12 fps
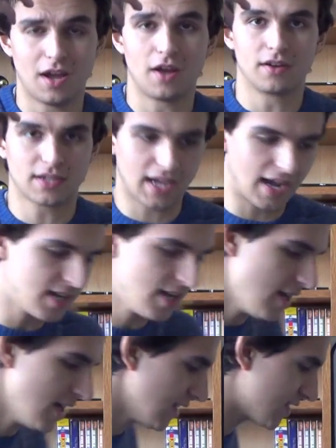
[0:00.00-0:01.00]
Okay,
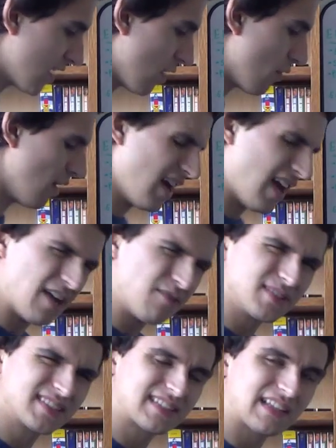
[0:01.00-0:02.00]
so it
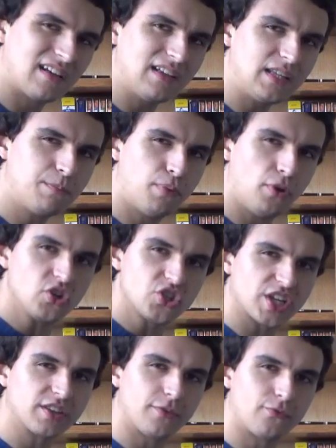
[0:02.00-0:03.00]
was slightly
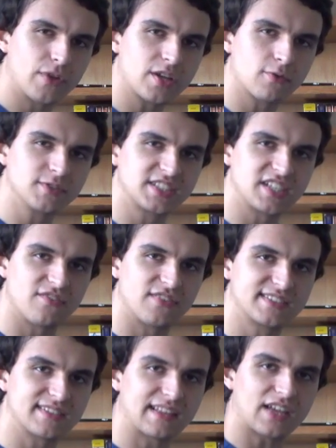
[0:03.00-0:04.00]
pushing the frequency of
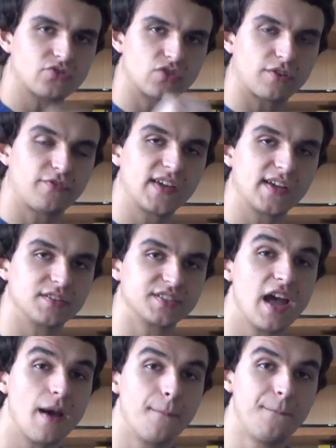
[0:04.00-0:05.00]
its electric field
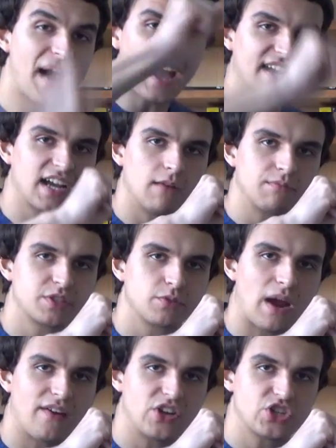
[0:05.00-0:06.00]
back up to
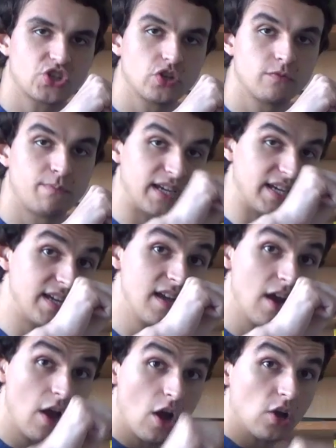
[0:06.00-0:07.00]
where it should be,
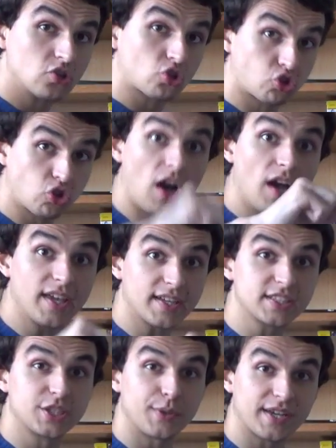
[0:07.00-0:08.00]
trying
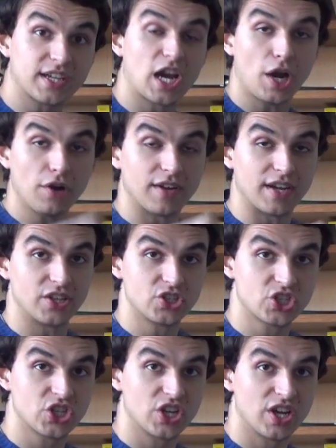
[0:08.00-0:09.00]
to
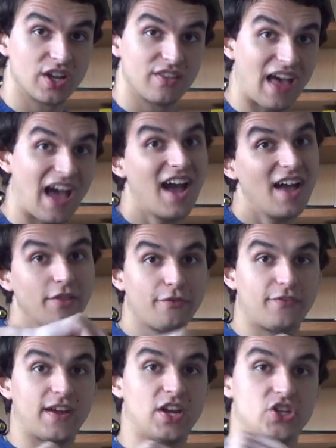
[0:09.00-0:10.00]
encourage that other
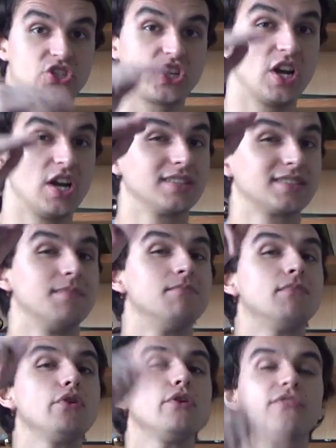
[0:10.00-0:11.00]
fish to
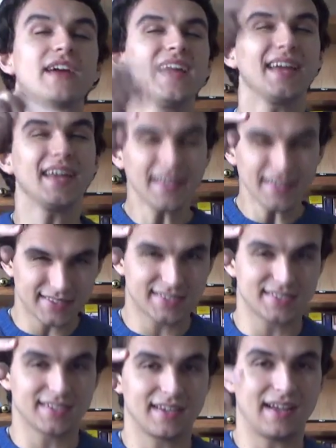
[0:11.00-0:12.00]
move
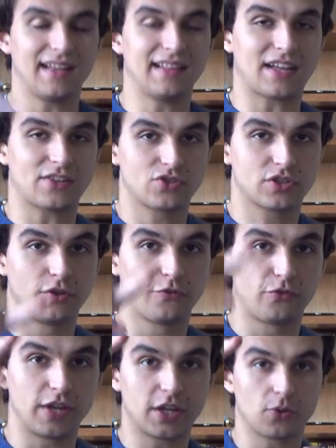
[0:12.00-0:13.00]
its electrical
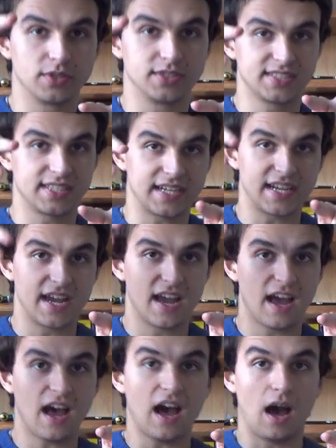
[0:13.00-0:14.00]
frequency
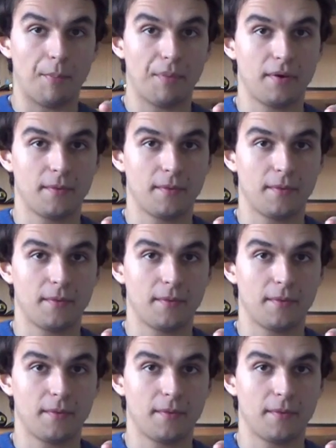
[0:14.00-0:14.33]
up.